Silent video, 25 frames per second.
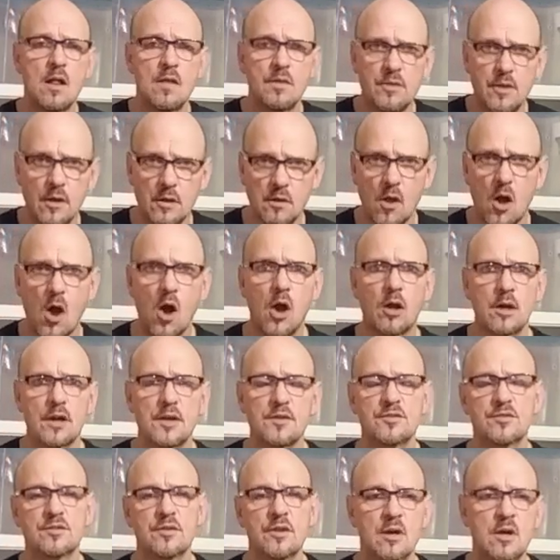the longest,
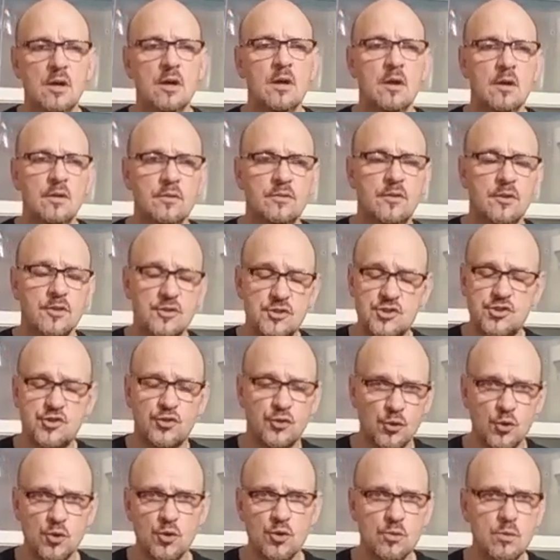the
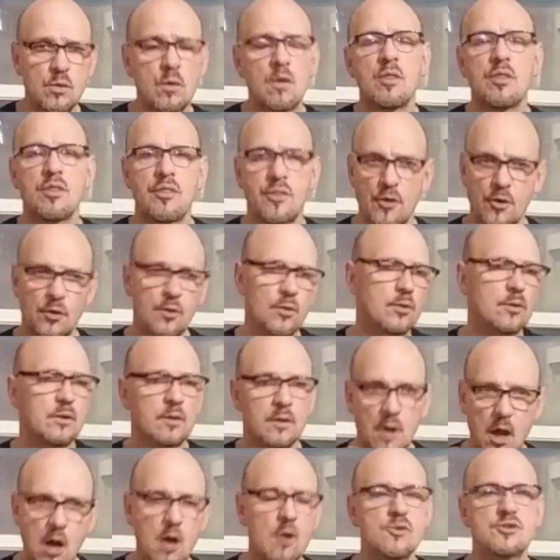true third
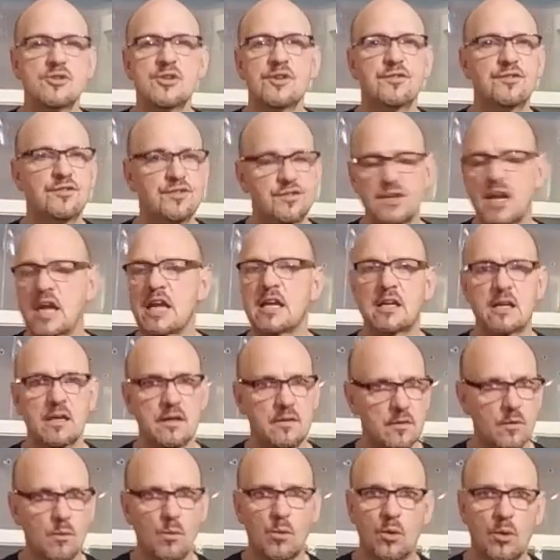largest snake in the
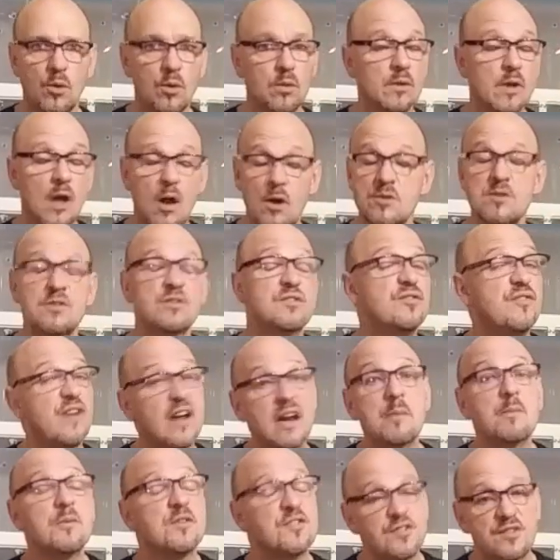world, largest
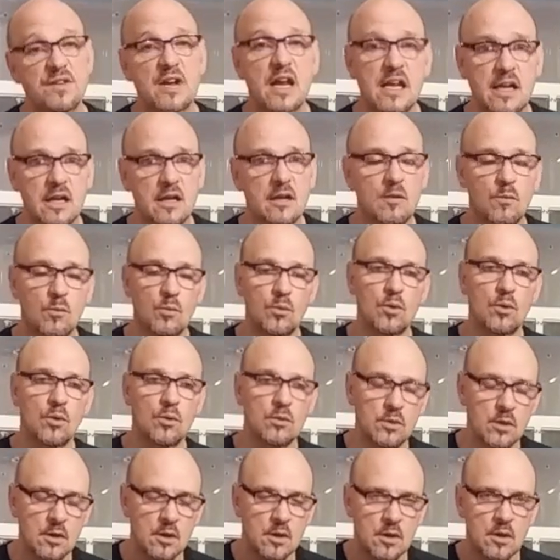venomous snake in the world,
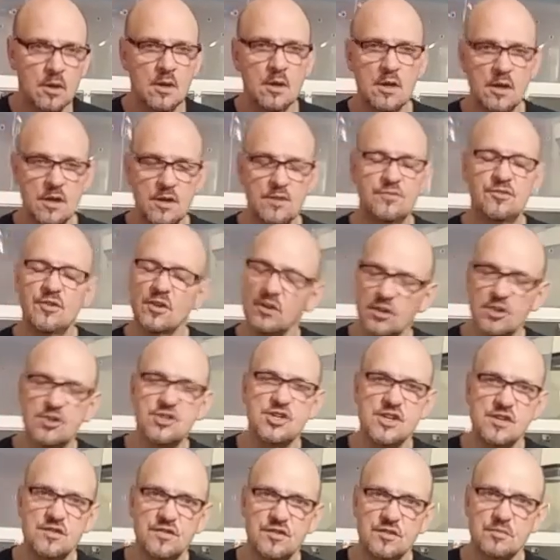is the
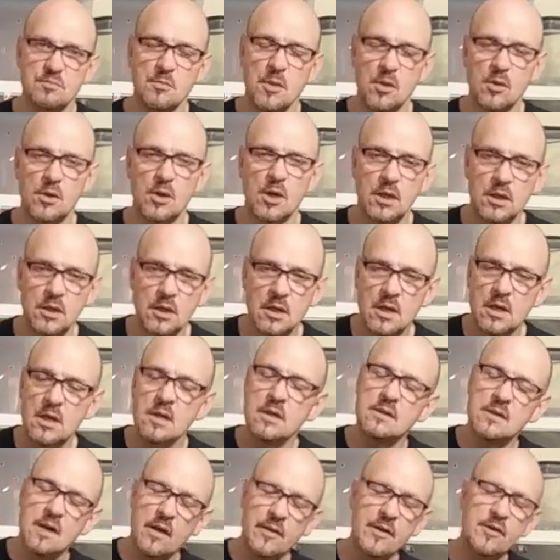Lachesis Muta.
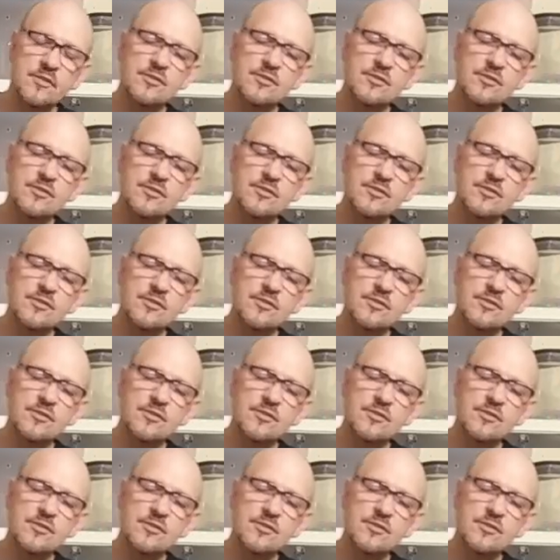Now, there's